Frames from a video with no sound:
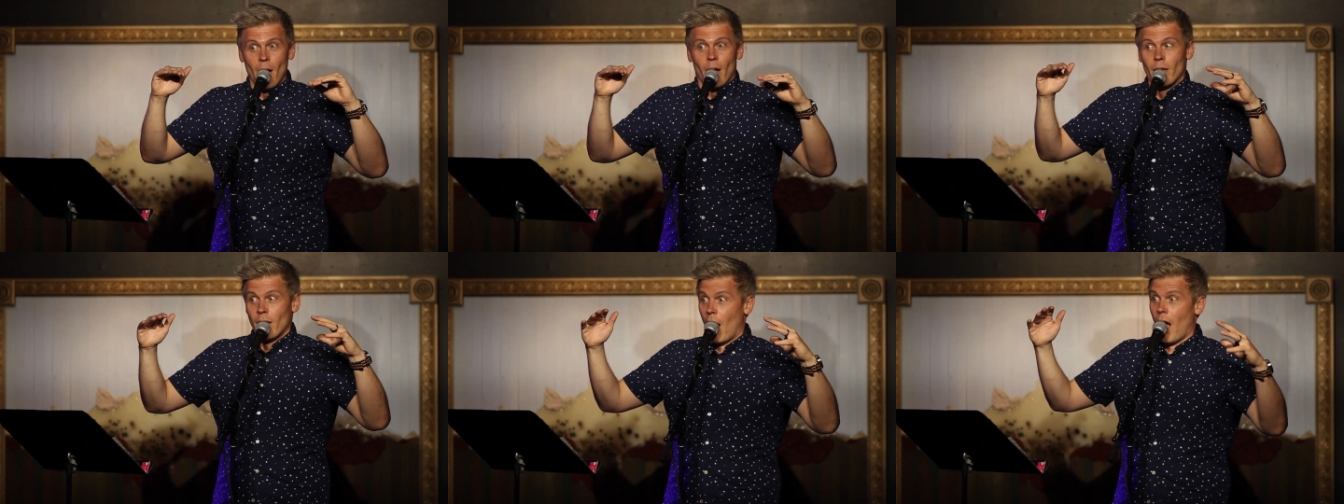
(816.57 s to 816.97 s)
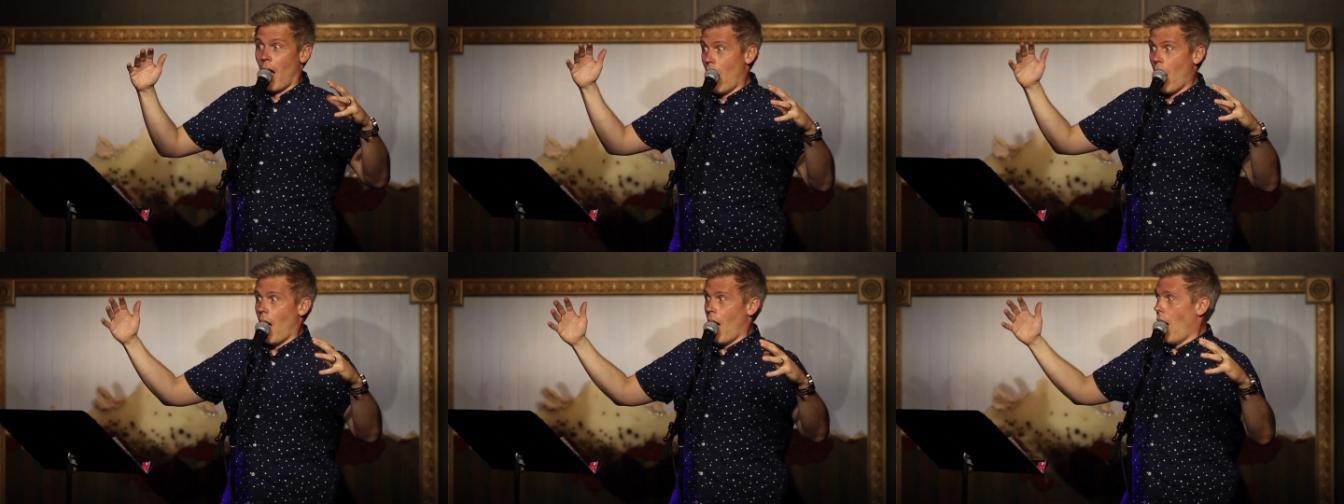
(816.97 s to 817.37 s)

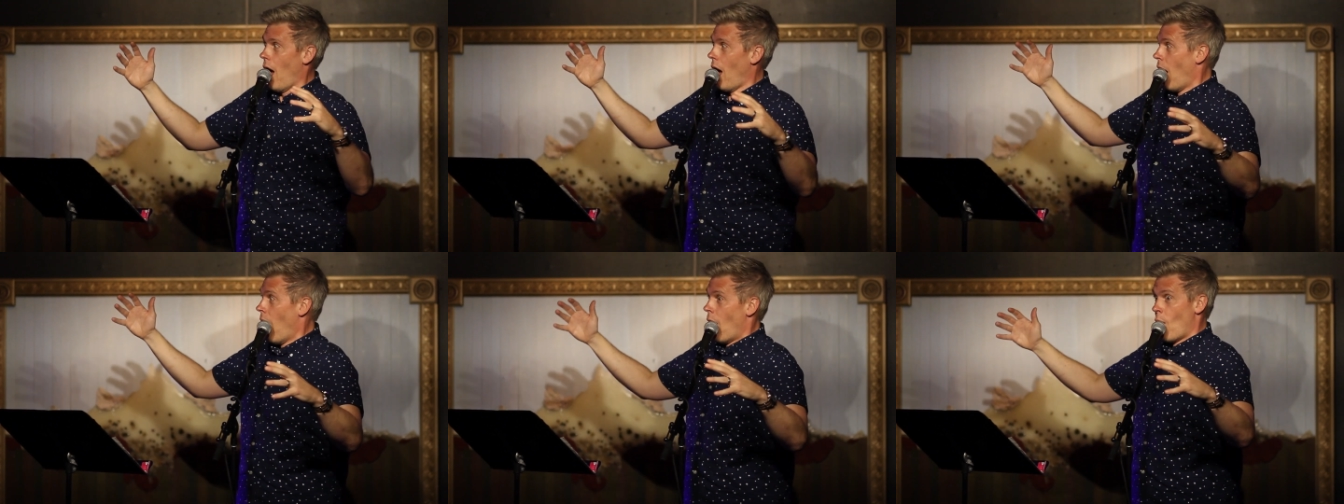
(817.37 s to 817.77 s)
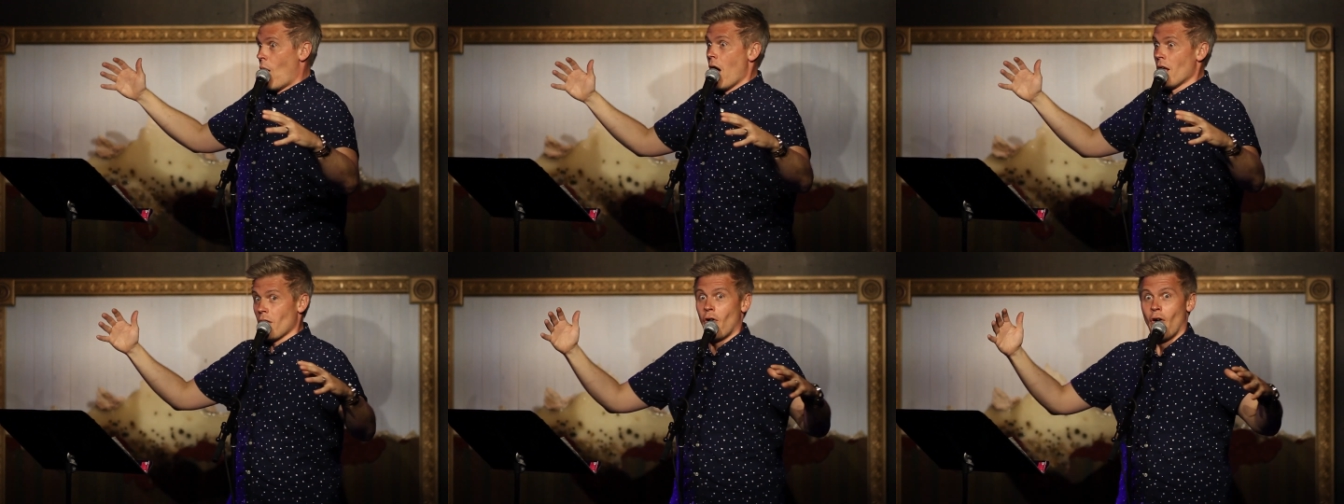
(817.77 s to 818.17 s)
oh,
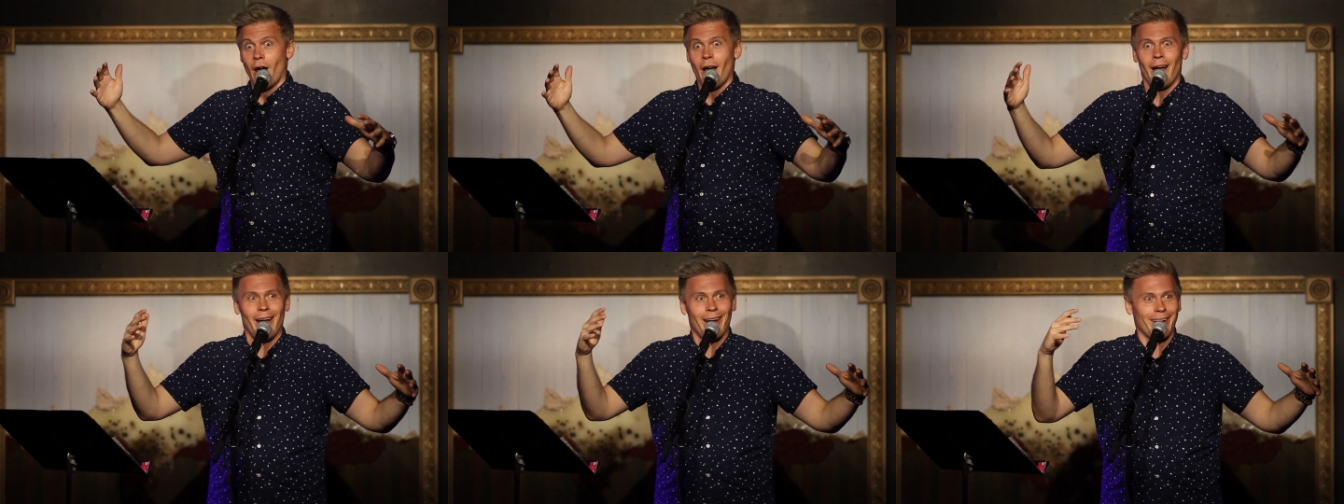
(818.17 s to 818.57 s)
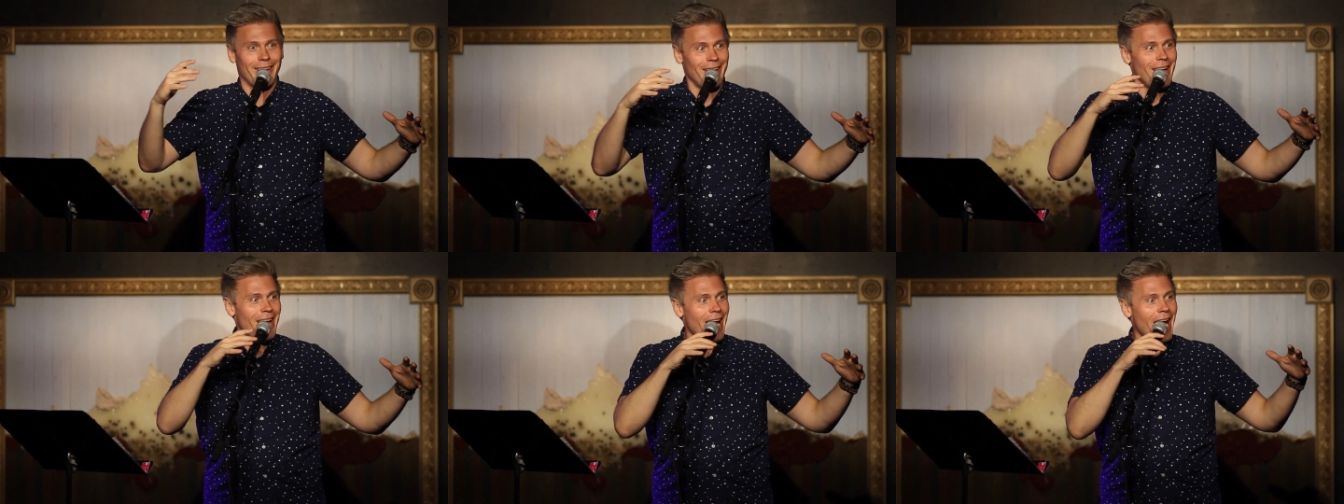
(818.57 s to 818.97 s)
what the
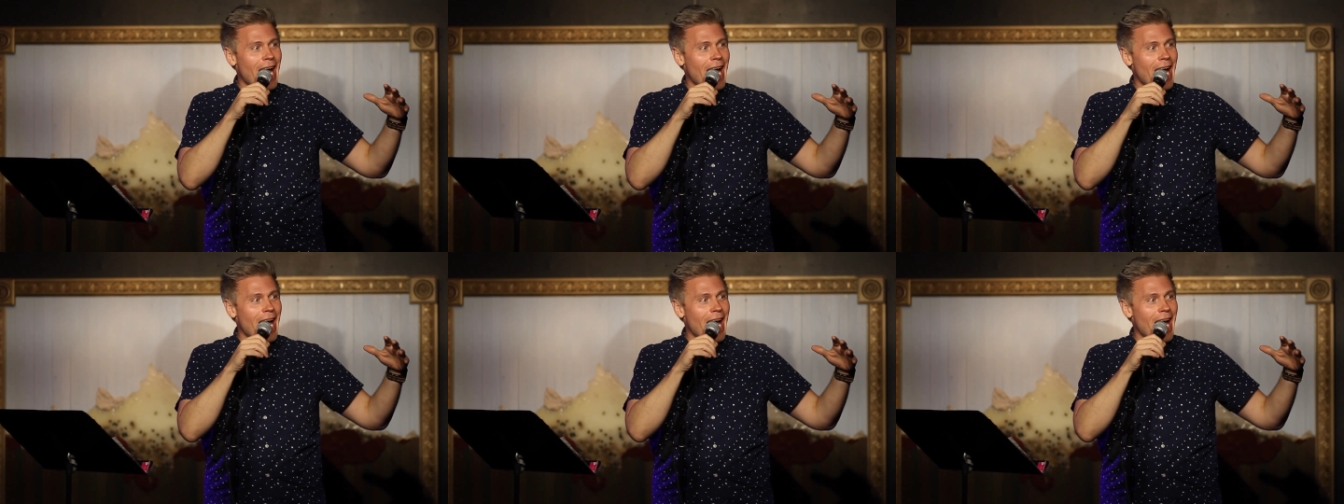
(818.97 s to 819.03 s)
fuck?